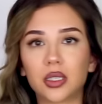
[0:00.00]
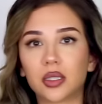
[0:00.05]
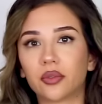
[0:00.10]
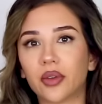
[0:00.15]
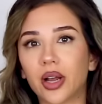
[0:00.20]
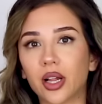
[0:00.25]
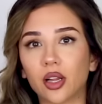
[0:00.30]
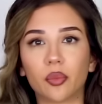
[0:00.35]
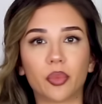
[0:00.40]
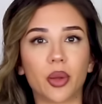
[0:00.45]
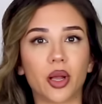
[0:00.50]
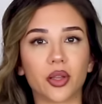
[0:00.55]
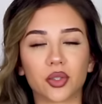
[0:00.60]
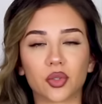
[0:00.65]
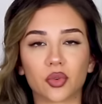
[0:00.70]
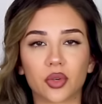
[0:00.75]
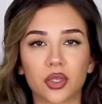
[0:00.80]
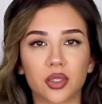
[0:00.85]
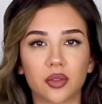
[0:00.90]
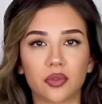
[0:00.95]
to develop all
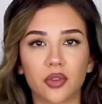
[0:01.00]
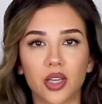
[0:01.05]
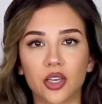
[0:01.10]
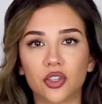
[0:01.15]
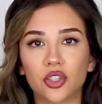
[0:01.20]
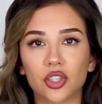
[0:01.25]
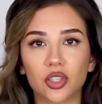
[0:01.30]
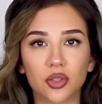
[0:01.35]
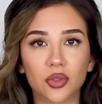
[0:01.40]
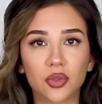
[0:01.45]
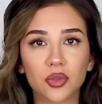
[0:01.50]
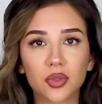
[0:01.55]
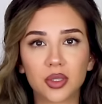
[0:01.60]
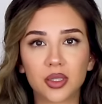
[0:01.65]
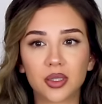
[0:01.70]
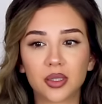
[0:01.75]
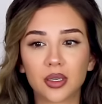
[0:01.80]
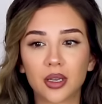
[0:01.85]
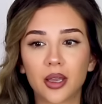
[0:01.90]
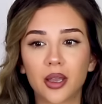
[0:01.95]
sorts of
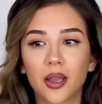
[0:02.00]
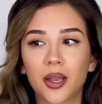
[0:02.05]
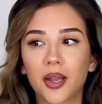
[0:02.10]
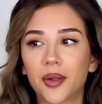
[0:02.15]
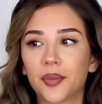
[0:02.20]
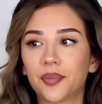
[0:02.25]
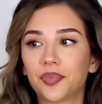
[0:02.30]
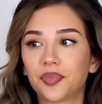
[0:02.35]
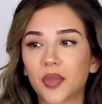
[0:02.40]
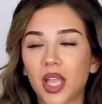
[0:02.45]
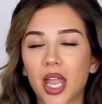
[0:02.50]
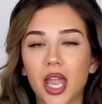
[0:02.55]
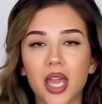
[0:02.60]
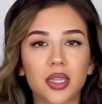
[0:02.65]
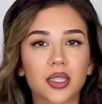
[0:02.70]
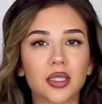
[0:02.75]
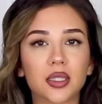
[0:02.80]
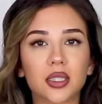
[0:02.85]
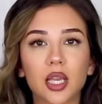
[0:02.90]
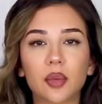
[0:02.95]
issues
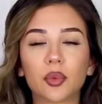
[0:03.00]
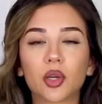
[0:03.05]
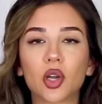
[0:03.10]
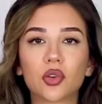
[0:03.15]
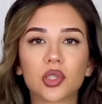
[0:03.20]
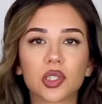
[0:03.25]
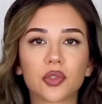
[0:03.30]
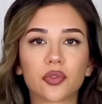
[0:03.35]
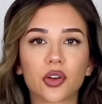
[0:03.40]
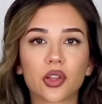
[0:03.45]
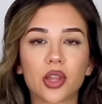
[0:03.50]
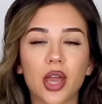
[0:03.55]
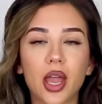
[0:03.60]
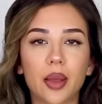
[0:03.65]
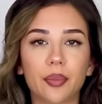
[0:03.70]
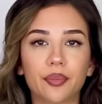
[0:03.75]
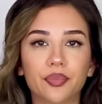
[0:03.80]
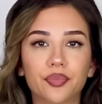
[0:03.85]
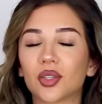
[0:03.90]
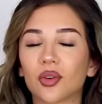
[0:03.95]
and the same goes for
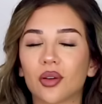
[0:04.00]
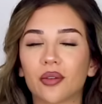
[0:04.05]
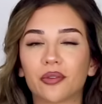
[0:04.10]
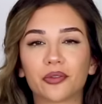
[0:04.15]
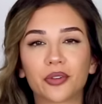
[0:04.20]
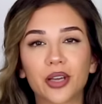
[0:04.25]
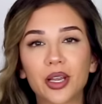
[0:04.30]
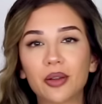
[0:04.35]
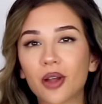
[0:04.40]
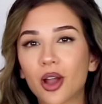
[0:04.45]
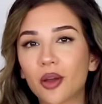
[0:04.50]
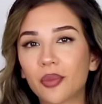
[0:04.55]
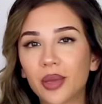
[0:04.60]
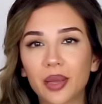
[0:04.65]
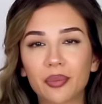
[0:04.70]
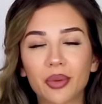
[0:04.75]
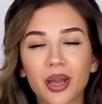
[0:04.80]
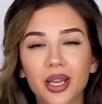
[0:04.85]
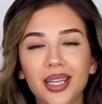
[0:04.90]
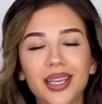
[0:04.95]
them. So a free
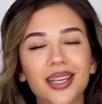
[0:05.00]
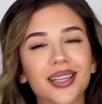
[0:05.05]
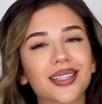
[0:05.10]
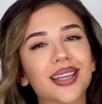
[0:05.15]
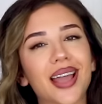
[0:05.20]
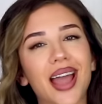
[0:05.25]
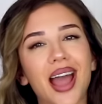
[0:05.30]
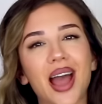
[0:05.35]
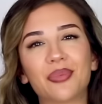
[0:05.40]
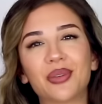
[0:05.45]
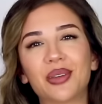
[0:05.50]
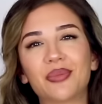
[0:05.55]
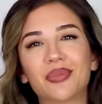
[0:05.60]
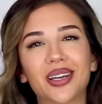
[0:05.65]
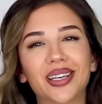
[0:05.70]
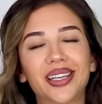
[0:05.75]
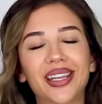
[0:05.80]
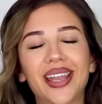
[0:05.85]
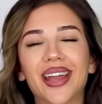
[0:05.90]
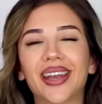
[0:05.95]
roaming bunny is a happy
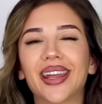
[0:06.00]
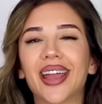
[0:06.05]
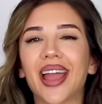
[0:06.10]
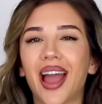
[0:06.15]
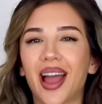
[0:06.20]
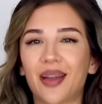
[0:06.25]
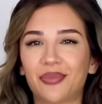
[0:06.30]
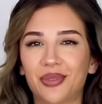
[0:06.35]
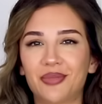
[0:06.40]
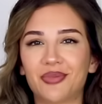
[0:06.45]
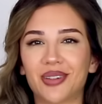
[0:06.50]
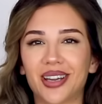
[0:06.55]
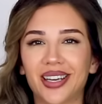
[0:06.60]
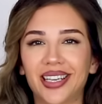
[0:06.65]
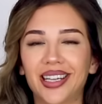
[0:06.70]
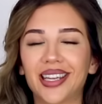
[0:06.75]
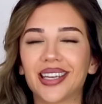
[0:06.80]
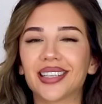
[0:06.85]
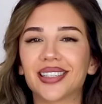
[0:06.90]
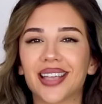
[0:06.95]
bunny and a happy
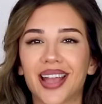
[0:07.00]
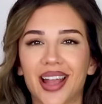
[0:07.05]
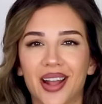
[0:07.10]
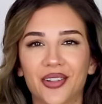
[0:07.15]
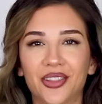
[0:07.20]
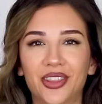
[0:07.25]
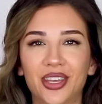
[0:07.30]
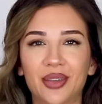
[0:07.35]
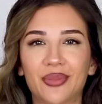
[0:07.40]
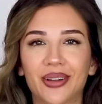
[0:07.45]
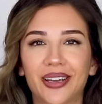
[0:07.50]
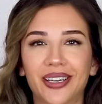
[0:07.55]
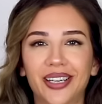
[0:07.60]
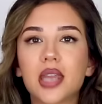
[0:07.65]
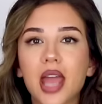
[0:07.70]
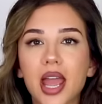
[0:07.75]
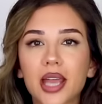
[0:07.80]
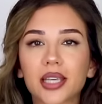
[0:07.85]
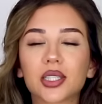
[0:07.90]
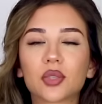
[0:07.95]
bunny is a healthy bunny.
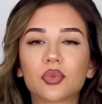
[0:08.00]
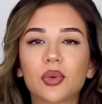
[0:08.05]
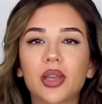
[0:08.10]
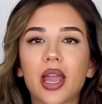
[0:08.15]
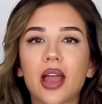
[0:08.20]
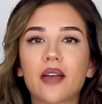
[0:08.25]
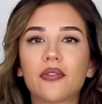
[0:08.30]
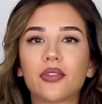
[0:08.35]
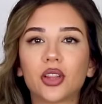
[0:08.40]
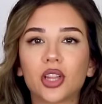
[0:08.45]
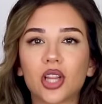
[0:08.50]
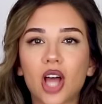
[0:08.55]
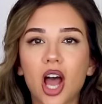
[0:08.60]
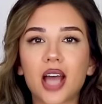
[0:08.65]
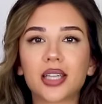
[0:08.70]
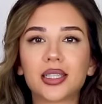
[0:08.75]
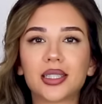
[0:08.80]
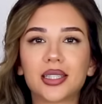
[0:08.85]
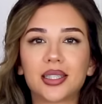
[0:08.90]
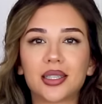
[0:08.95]
Next, we have
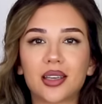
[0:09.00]
lots